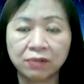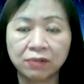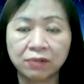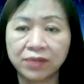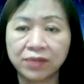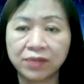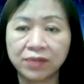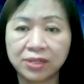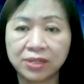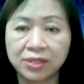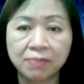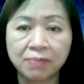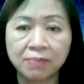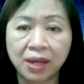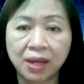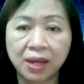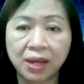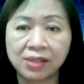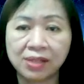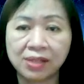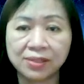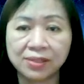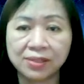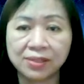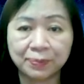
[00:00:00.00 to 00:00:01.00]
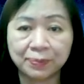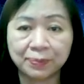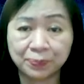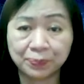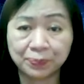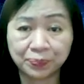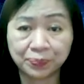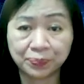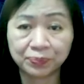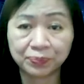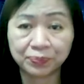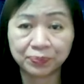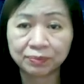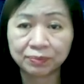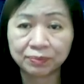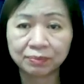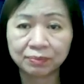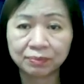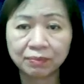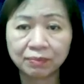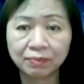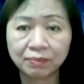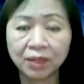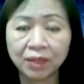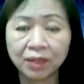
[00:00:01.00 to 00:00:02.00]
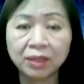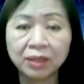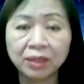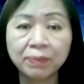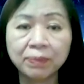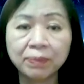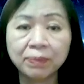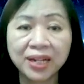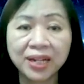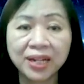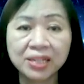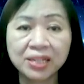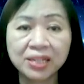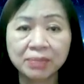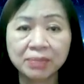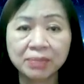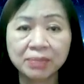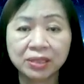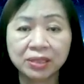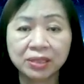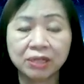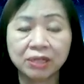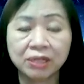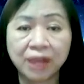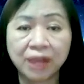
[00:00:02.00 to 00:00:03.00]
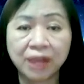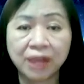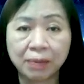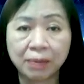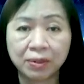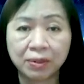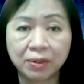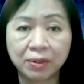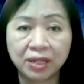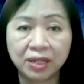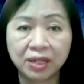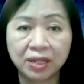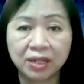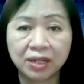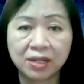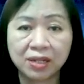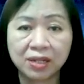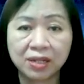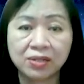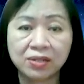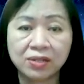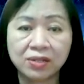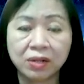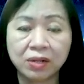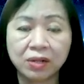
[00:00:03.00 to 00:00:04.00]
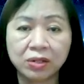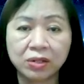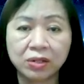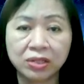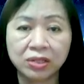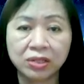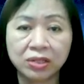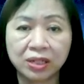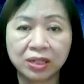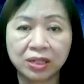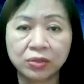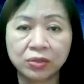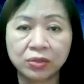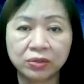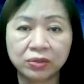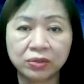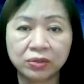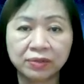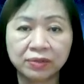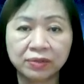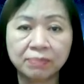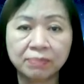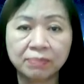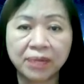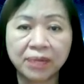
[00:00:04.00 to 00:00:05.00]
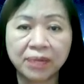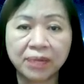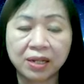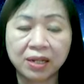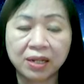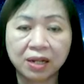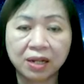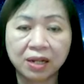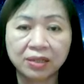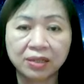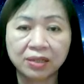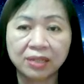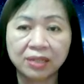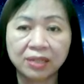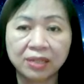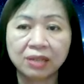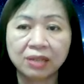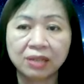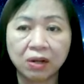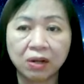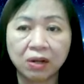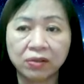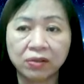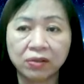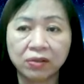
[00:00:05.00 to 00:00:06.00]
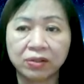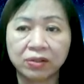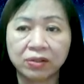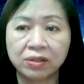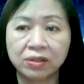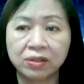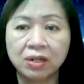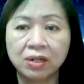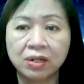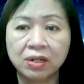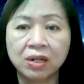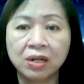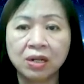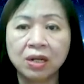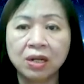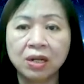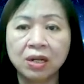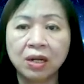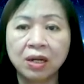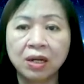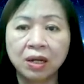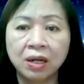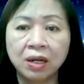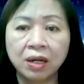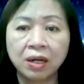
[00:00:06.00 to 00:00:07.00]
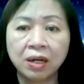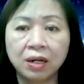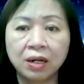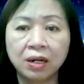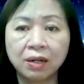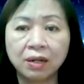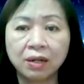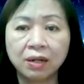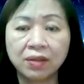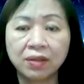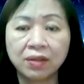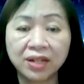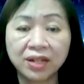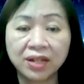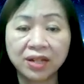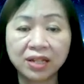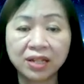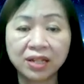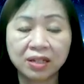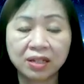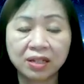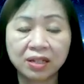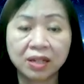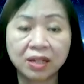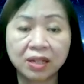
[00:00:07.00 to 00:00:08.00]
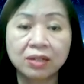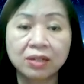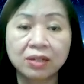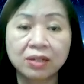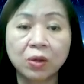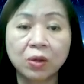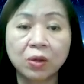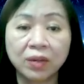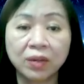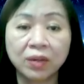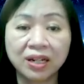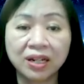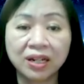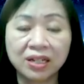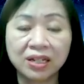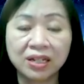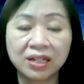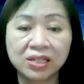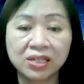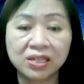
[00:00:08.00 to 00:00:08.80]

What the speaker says: this mess. The placement of hyperlink is largely driven by content author. The link can only lead